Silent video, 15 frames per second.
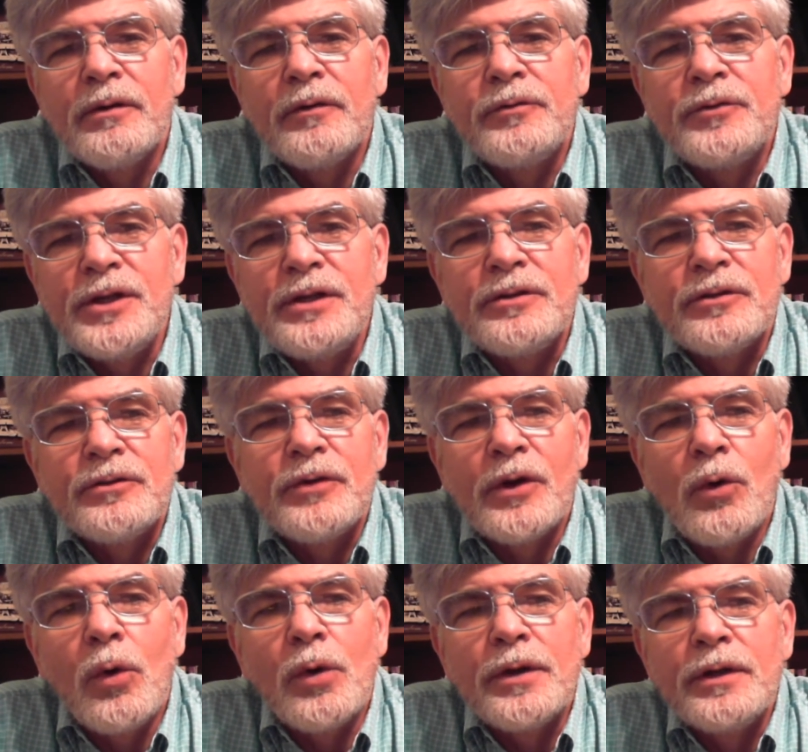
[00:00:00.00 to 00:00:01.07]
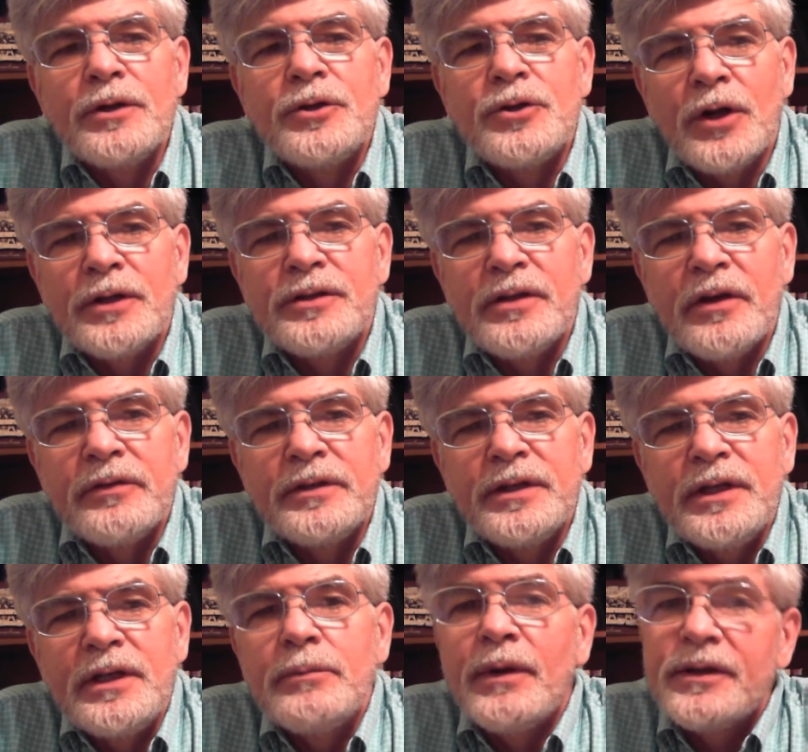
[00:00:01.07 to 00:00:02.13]
of Jesus recorded in John
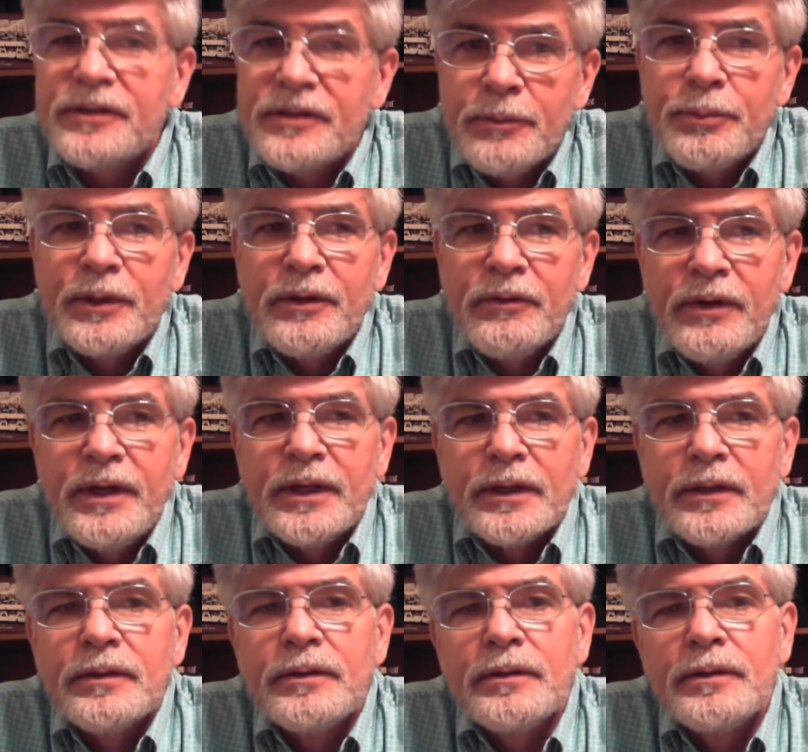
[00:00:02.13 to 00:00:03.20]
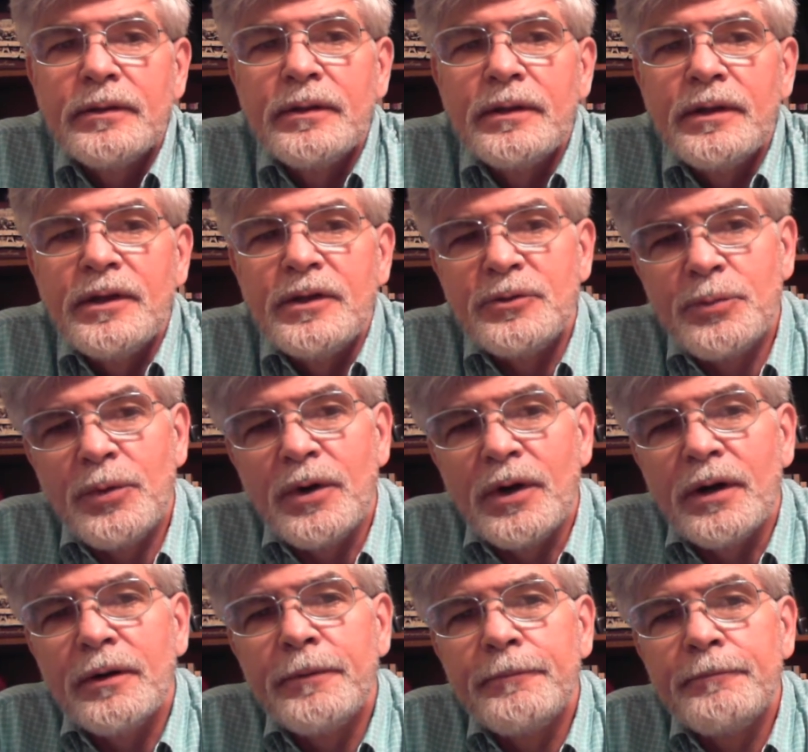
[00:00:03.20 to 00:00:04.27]
17 by simply reading his
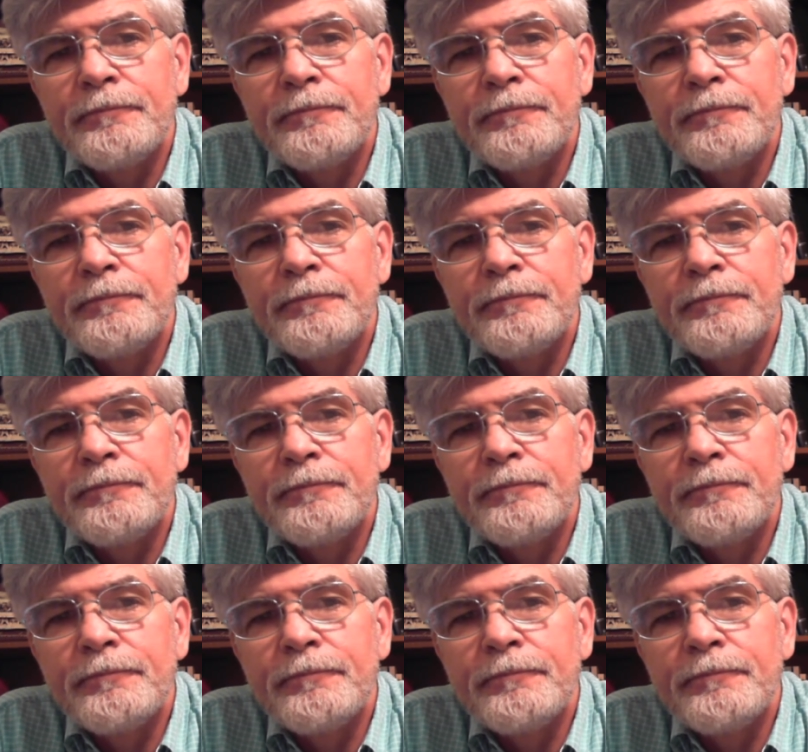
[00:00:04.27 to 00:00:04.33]
prayer.